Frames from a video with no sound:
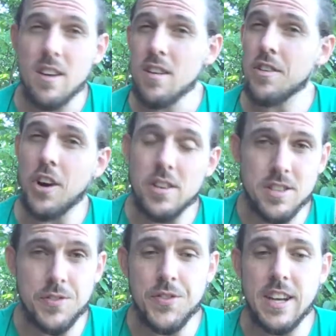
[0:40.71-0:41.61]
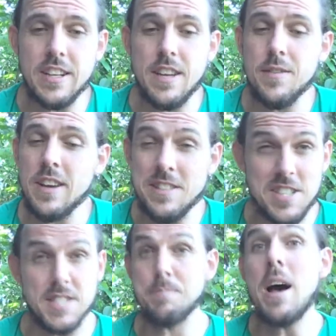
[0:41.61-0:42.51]
cost effective, and
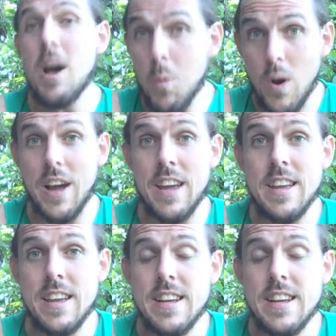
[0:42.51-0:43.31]
smart way